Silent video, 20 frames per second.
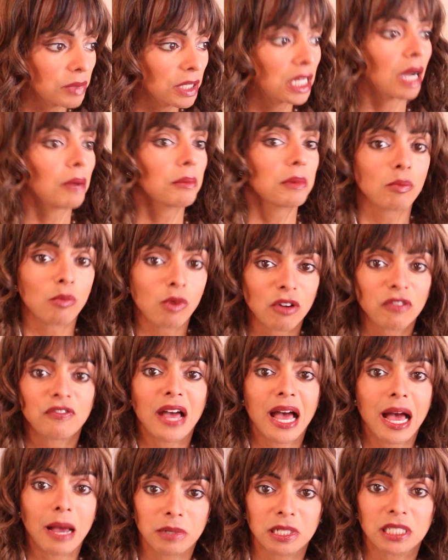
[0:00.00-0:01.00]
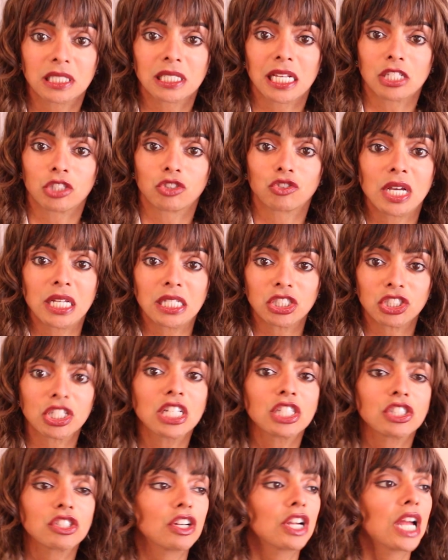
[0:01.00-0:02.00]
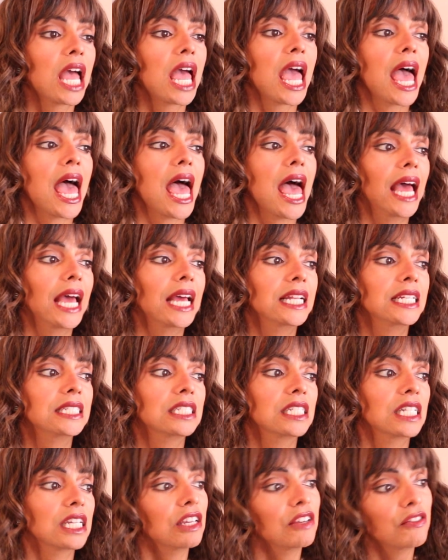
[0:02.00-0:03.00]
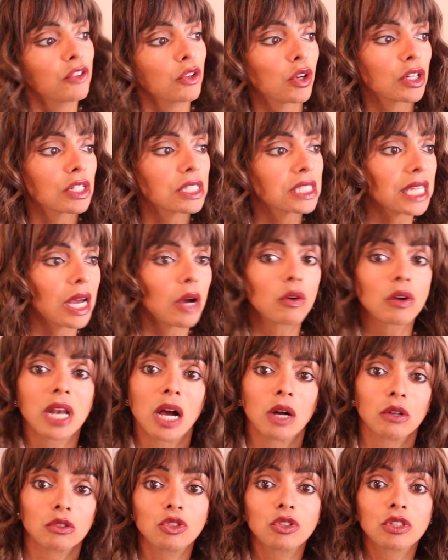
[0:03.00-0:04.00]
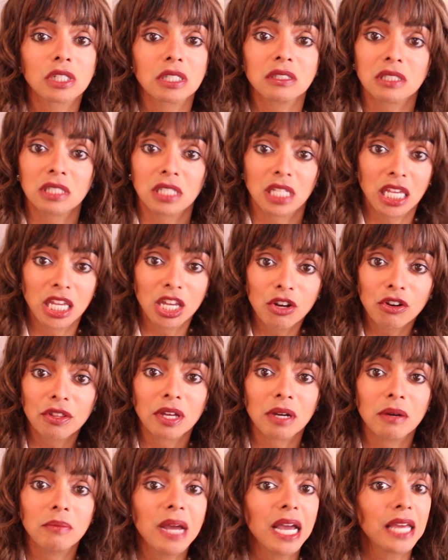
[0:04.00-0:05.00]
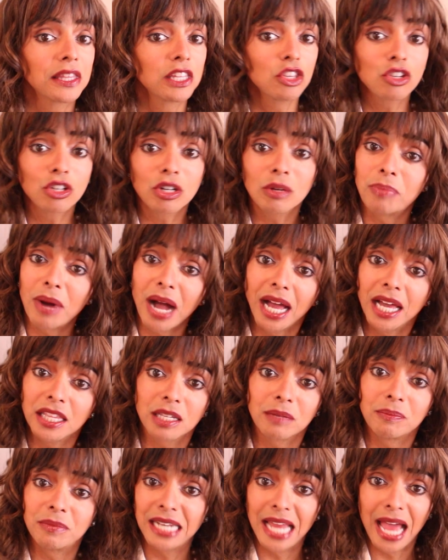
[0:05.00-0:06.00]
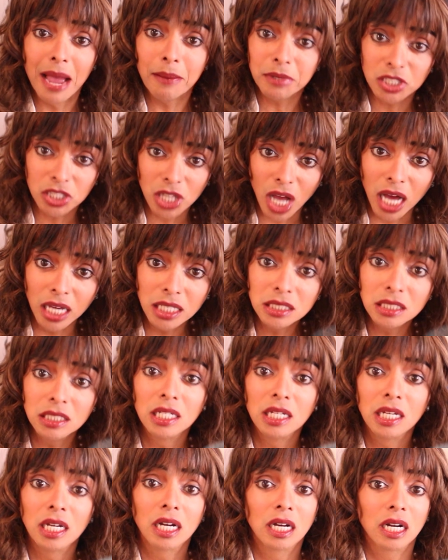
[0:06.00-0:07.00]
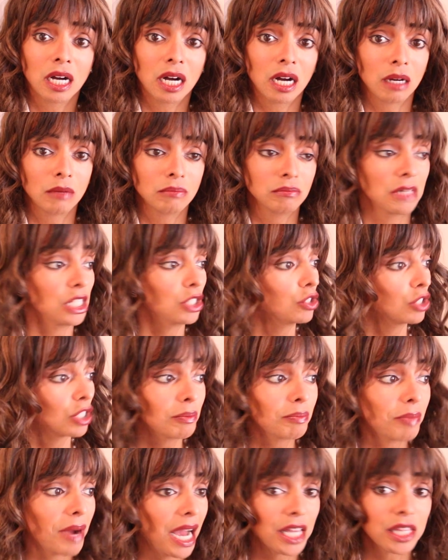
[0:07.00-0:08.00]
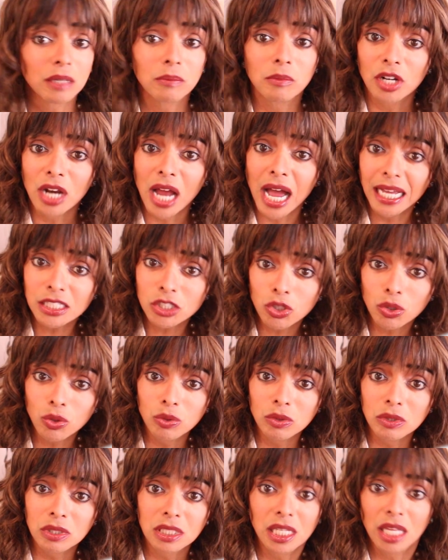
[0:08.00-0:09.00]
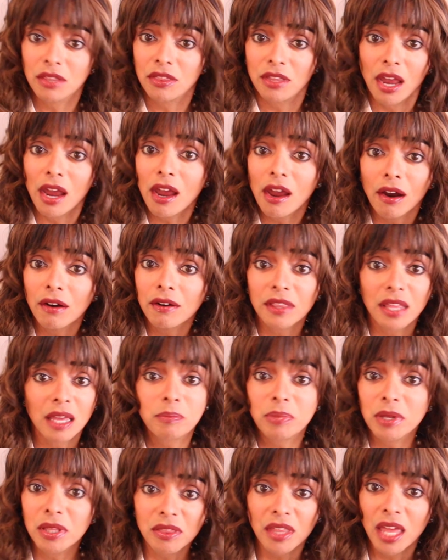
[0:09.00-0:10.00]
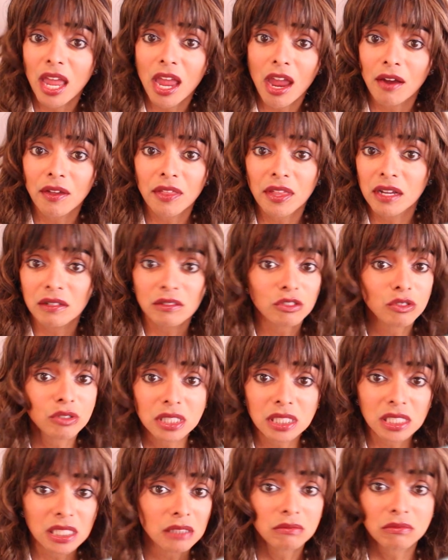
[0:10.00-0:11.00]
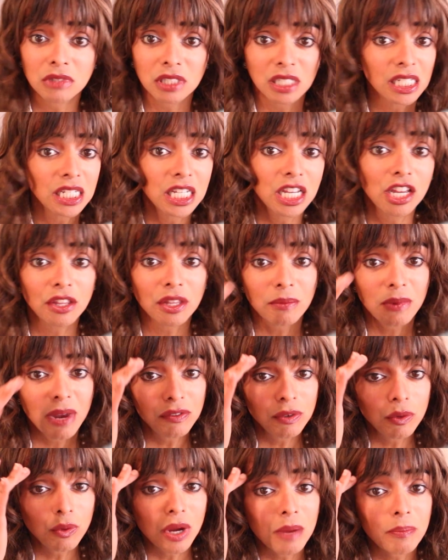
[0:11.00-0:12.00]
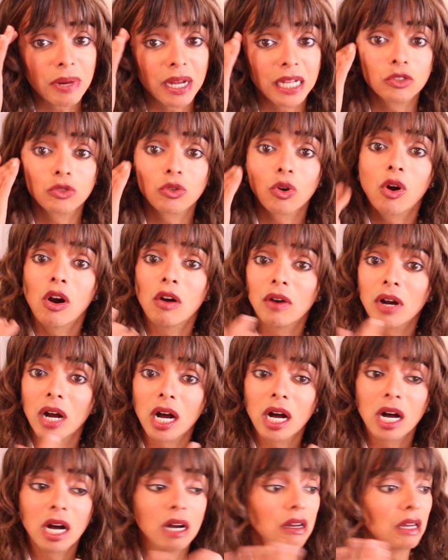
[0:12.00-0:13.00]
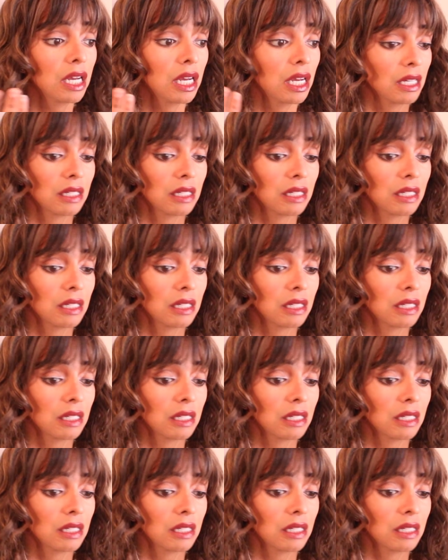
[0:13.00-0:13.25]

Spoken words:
becoming more fabulous as transgender. And if you go to SoundCloud, you can hear them, and then you can buy them on Amazon. And you can buy them on iTunes. They're there. They've been there. You can hear them everywhere. Pandora.